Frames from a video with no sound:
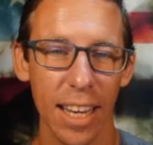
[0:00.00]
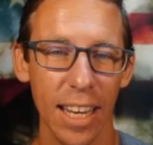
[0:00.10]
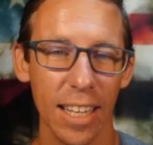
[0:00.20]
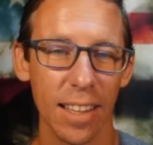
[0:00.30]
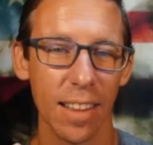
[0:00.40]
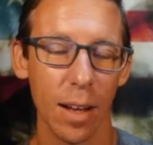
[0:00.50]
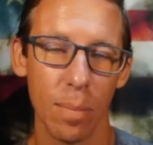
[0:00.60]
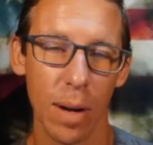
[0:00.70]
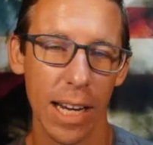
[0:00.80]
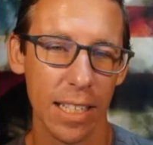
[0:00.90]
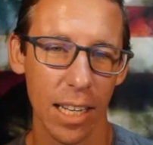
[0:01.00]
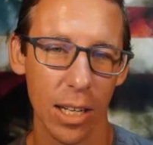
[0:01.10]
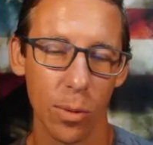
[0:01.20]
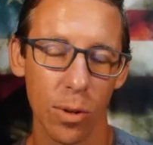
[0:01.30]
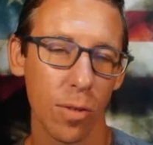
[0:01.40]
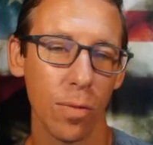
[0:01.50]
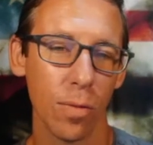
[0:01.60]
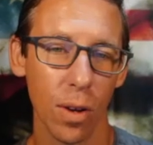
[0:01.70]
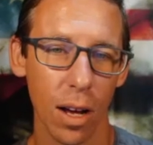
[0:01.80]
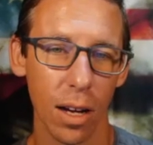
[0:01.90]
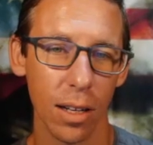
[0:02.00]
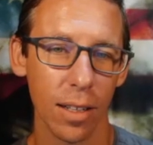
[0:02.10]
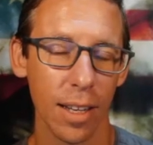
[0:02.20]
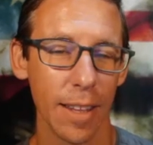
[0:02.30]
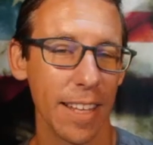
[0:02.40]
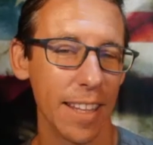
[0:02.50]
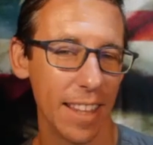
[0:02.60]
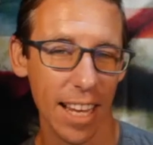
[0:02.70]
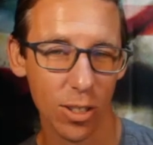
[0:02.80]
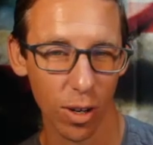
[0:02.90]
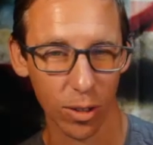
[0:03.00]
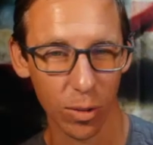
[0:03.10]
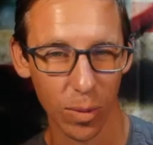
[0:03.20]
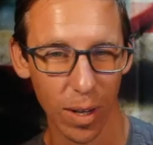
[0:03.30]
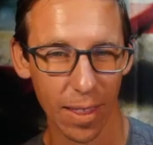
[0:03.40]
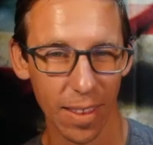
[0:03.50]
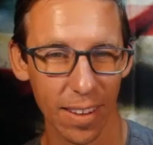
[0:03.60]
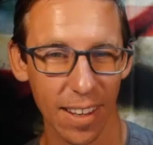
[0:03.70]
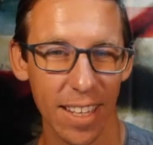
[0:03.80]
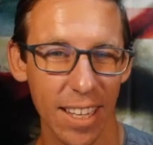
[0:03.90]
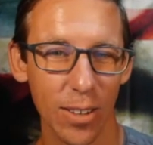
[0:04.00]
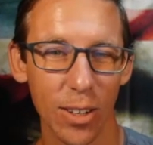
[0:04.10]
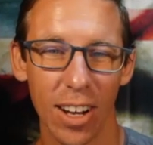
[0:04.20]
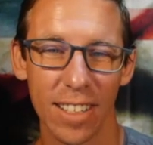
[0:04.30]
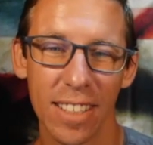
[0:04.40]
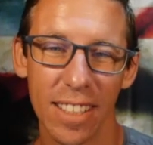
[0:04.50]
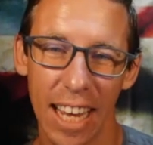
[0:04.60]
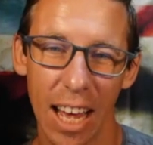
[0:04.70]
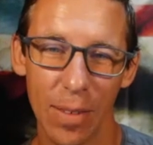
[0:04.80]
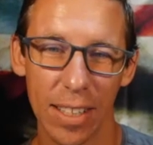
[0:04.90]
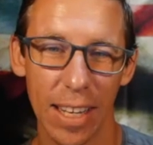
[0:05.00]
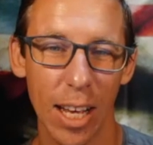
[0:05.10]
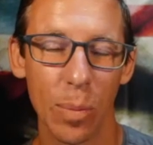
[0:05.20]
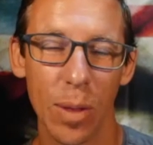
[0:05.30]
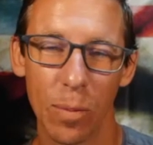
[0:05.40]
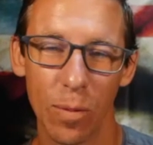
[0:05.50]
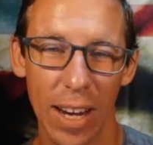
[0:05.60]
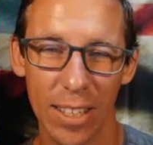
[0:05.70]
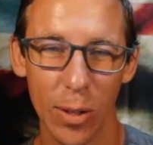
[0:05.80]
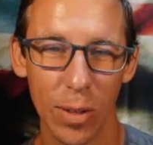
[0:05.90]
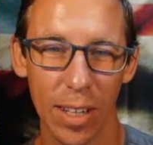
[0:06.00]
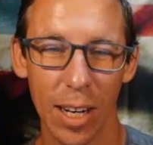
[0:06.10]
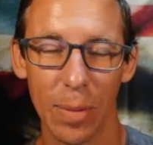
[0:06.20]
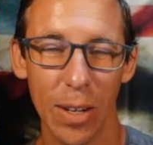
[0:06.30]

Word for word: It's a mindset or it's a flaw that they struggle with that you're constantly having to help them fight to overcome.